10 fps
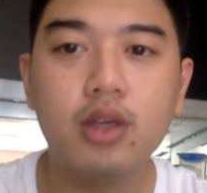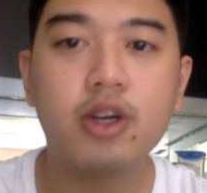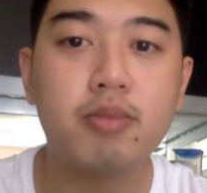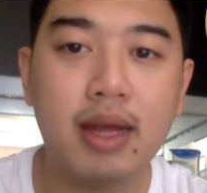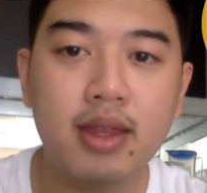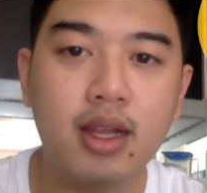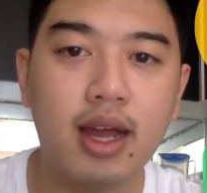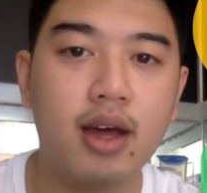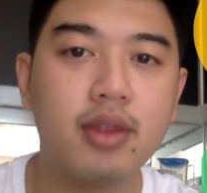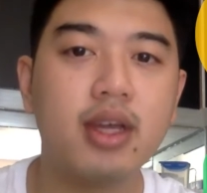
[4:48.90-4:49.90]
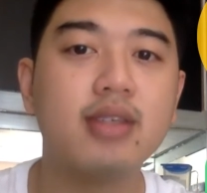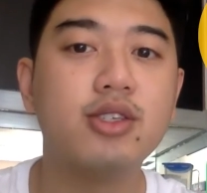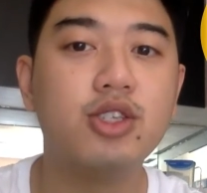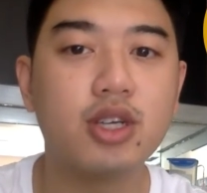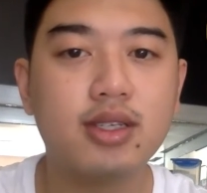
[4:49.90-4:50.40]
Your mental health
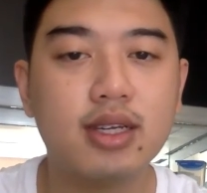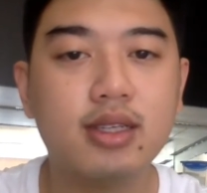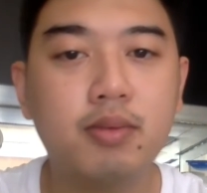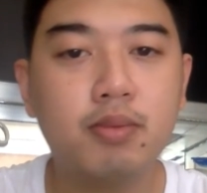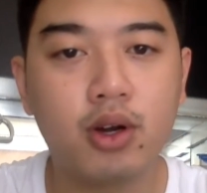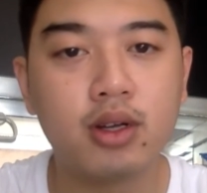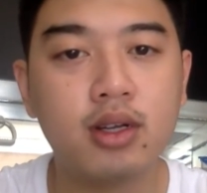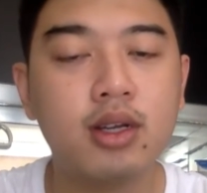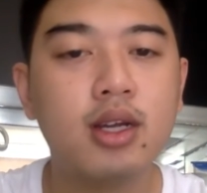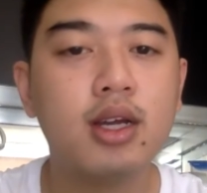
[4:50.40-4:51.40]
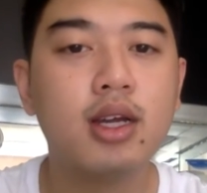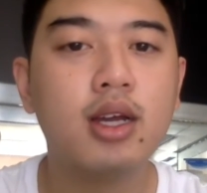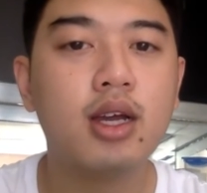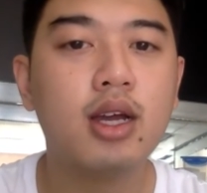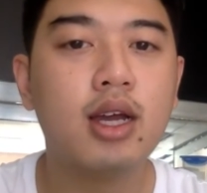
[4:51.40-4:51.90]
is just as important
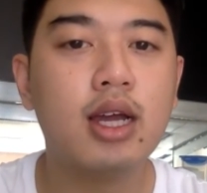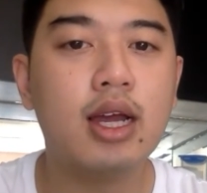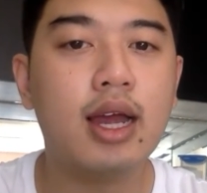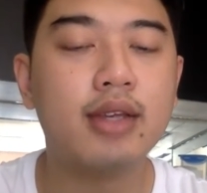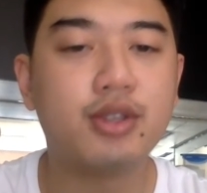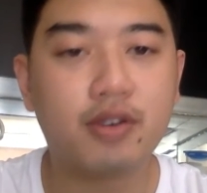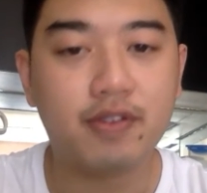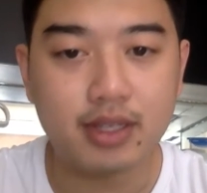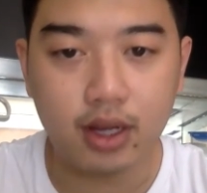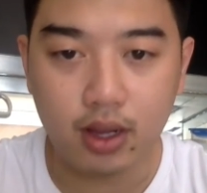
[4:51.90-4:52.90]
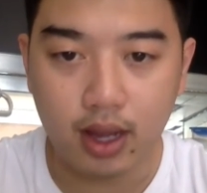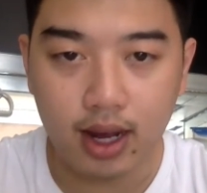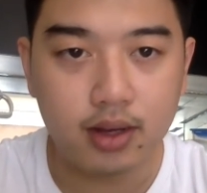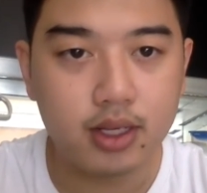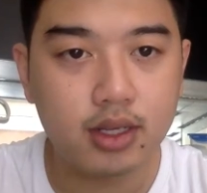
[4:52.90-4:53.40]
as your physical
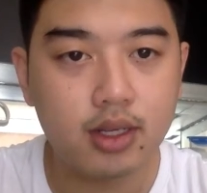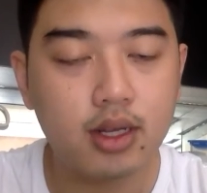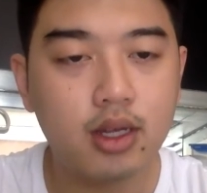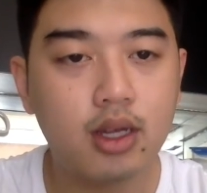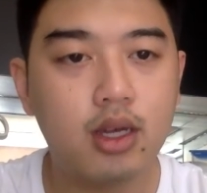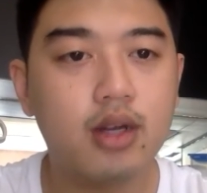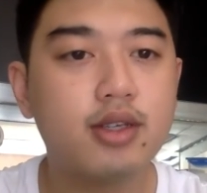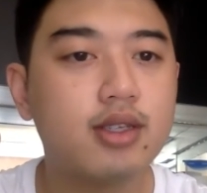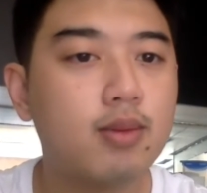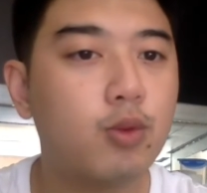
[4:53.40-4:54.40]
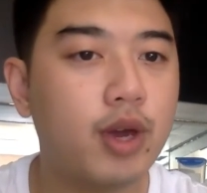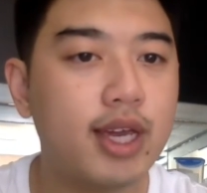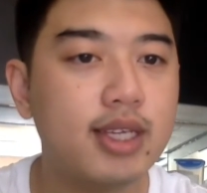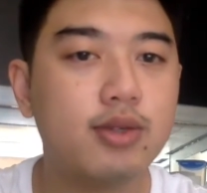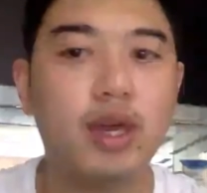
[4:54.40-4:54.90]
health. Here are some
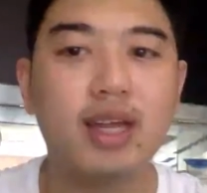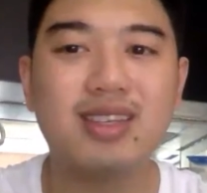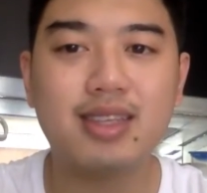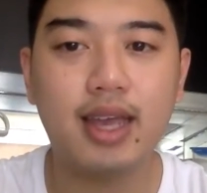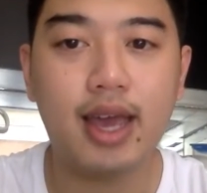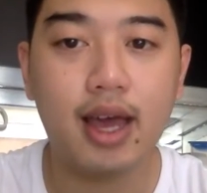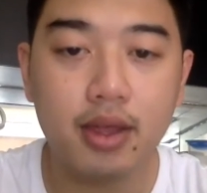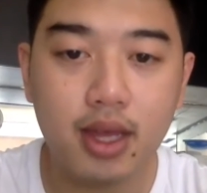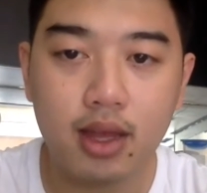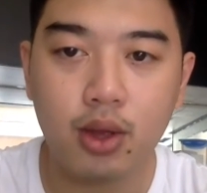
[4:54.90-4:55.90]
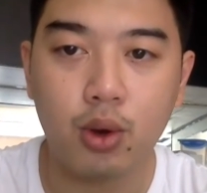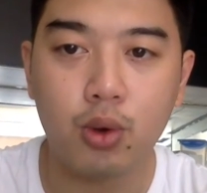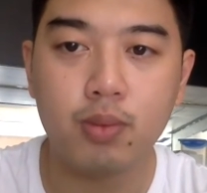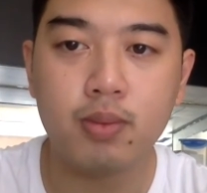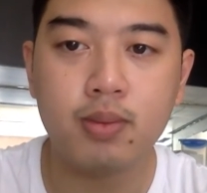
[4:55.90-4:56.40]
ways we can stay healthy at
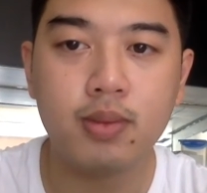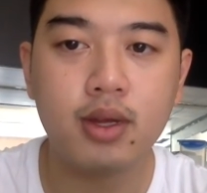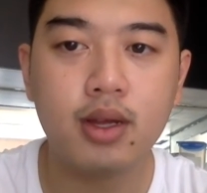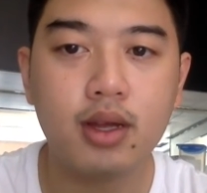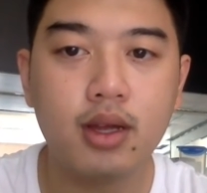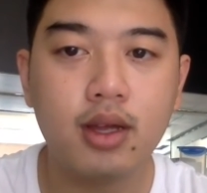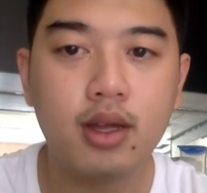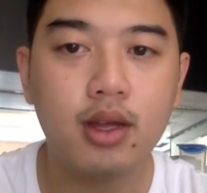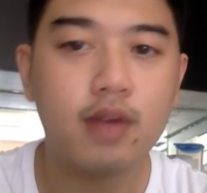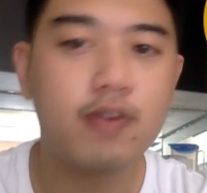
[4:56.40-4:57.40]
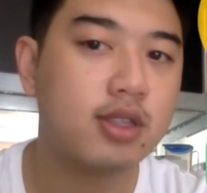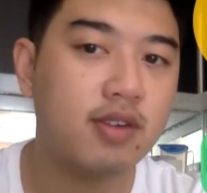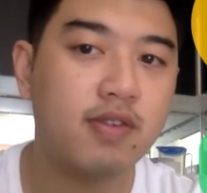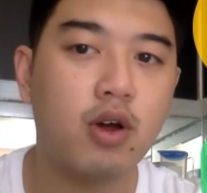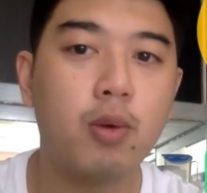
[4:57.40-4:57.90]
home. First
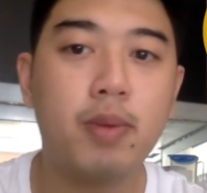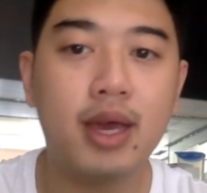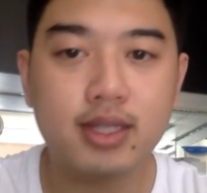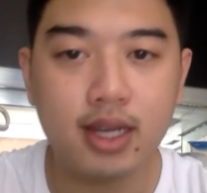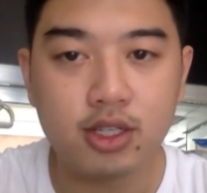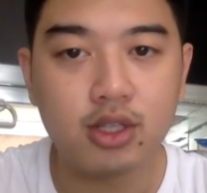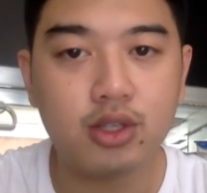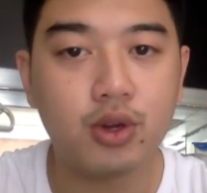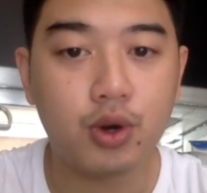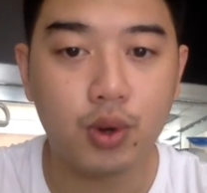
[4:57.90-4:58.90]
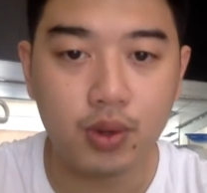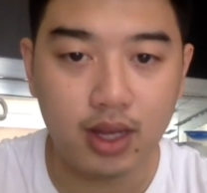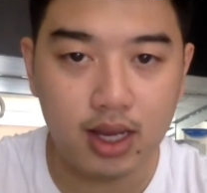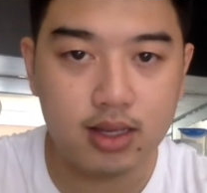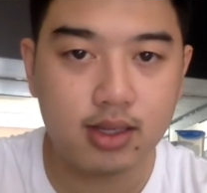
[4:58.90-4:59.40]
of all, pay attention to your own
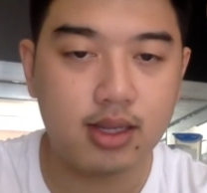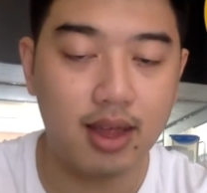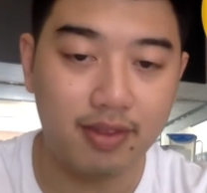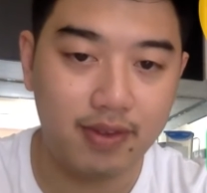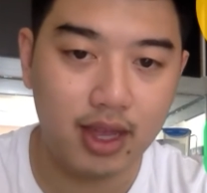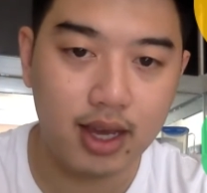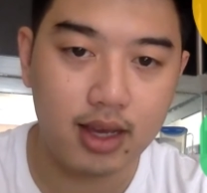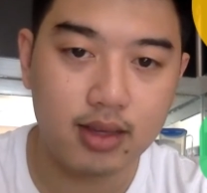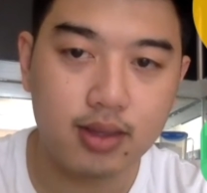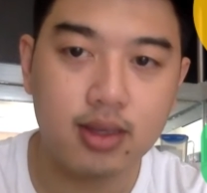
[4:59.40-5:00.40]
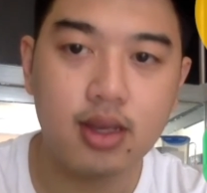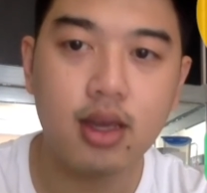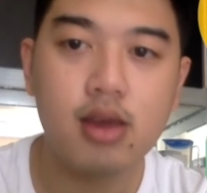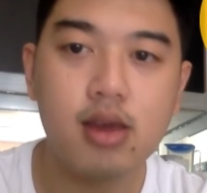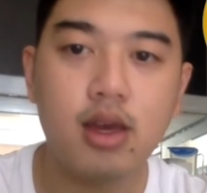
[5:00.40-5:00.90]
needs and feelings.
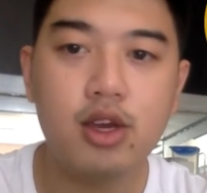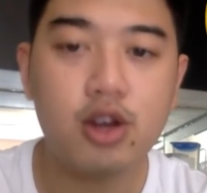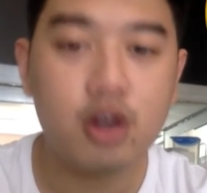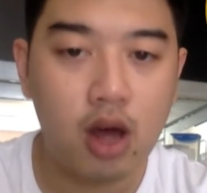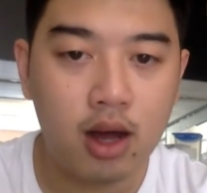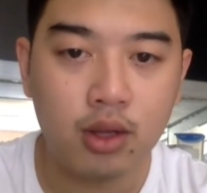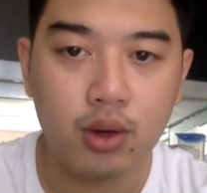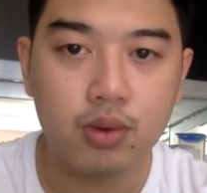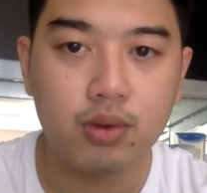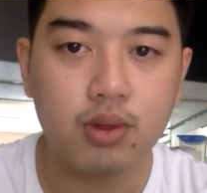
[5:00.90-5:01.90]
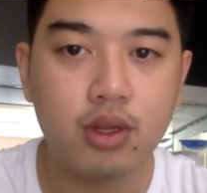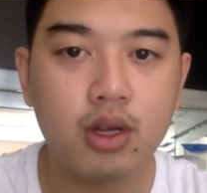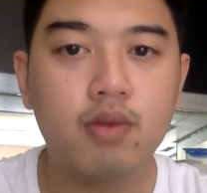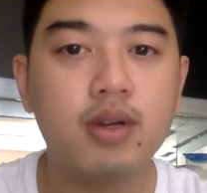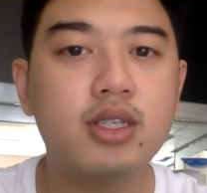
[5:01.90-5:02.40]
You're not alone.
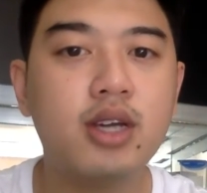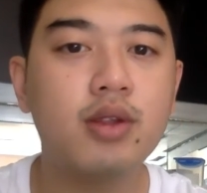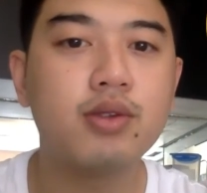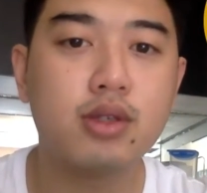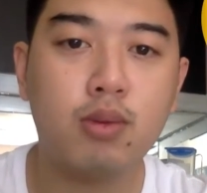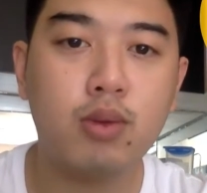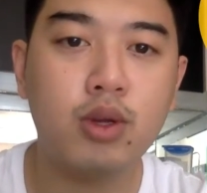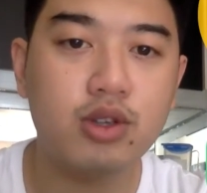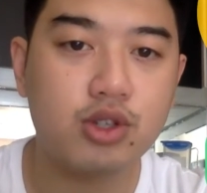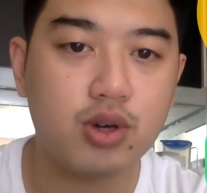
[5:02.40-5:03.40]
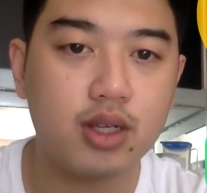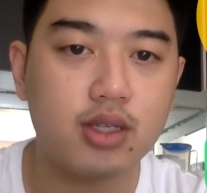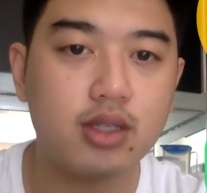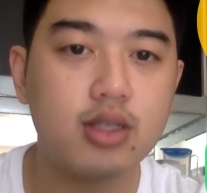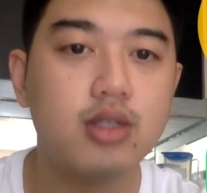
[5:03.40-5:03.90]
Reach out to someone you
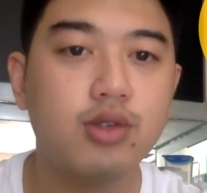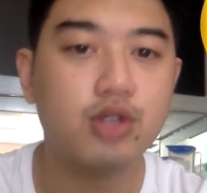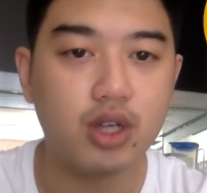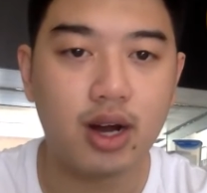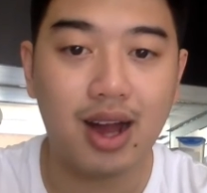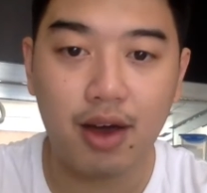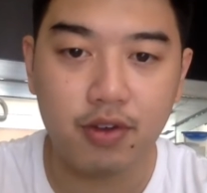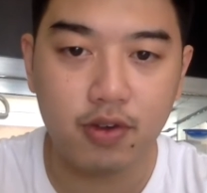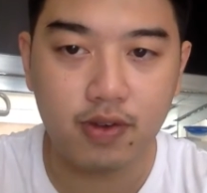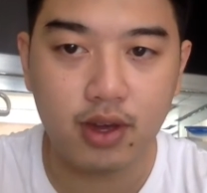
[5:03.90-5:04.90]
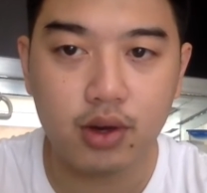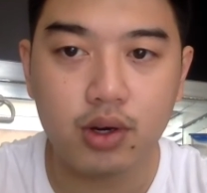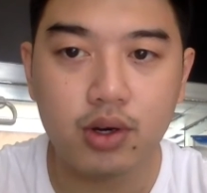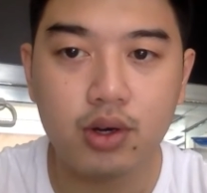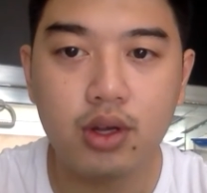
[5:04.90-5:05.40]
trust to share how you
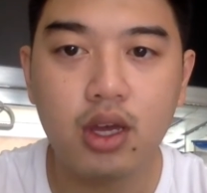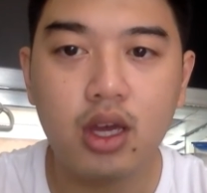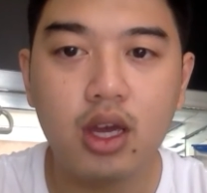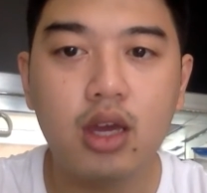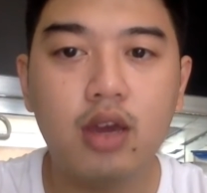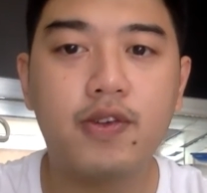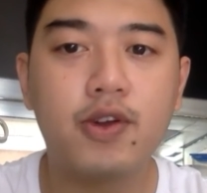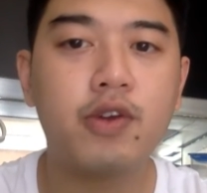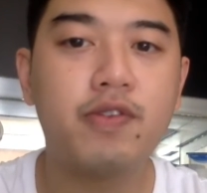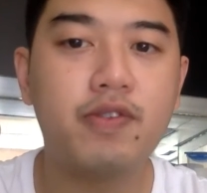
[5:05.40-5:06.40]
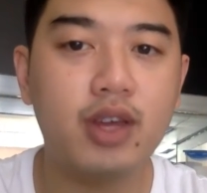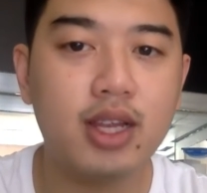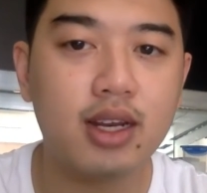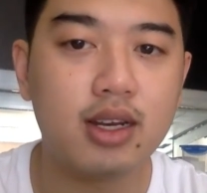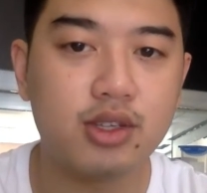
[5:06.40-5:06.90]
feel. If you're
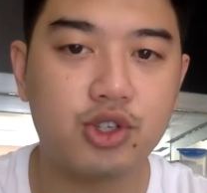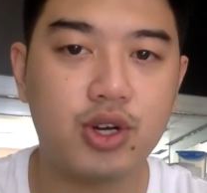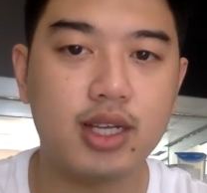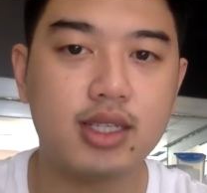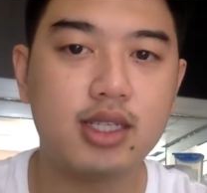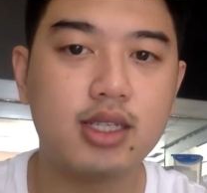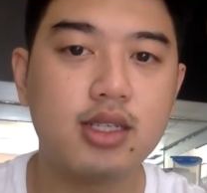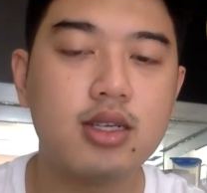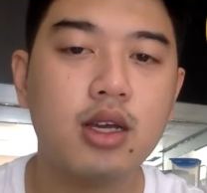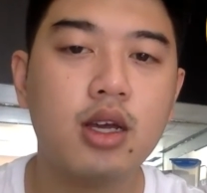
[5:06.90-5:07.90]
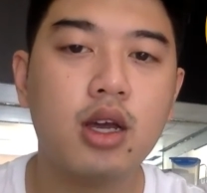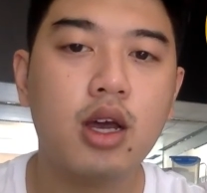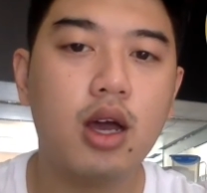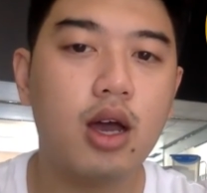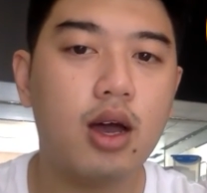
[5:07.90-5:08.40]
feeling distressed,
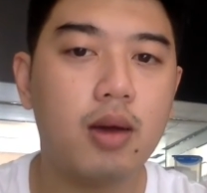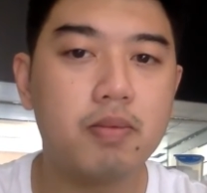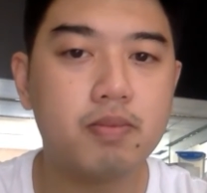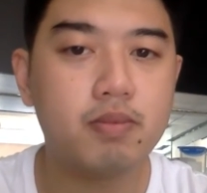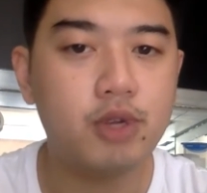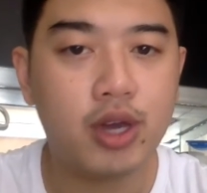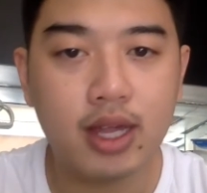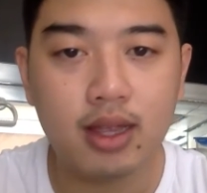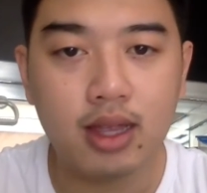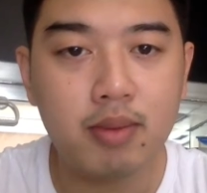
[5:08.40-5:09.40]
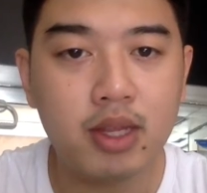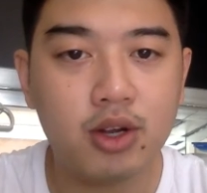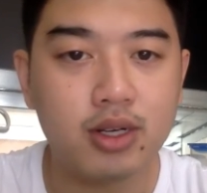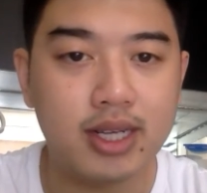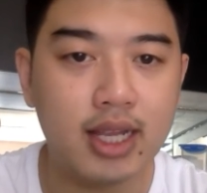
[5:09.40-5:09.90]
you can limit
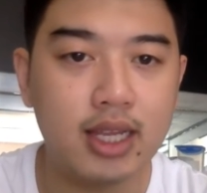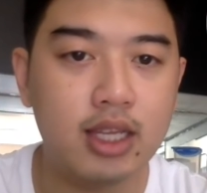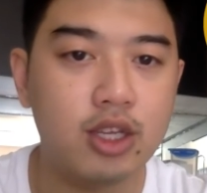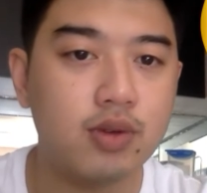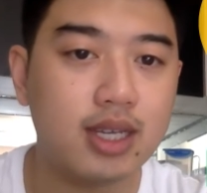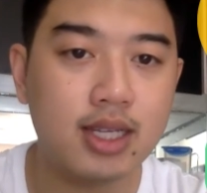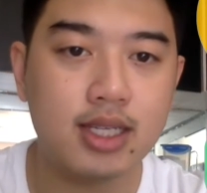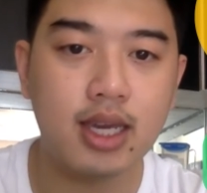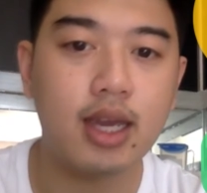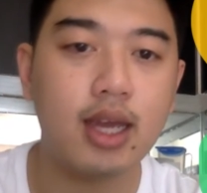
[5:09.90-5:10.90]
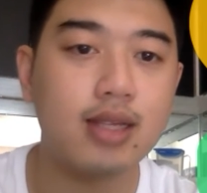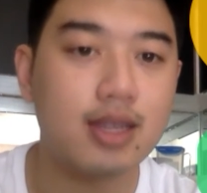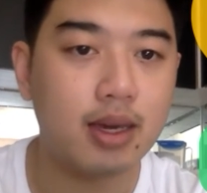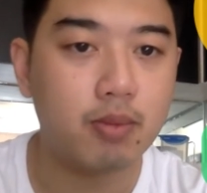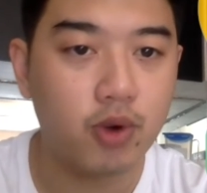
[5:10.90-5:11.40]
your daily news intake
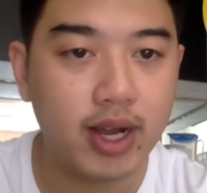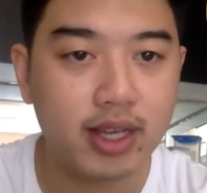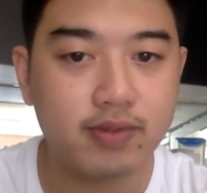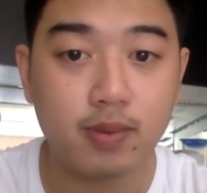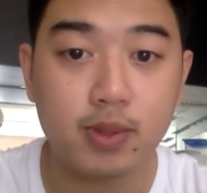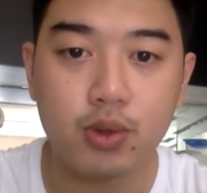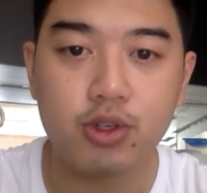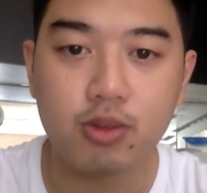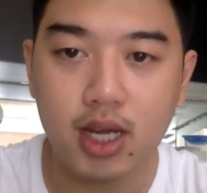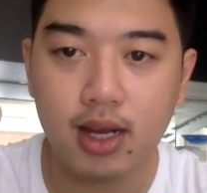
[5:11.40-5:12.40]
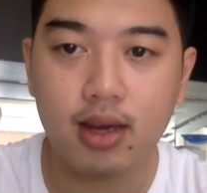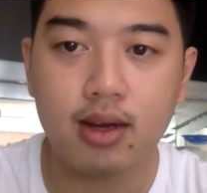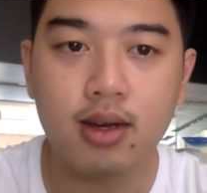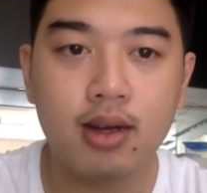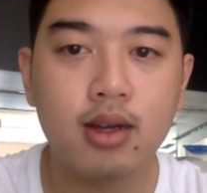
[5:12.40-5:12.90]
and take breaks from social media.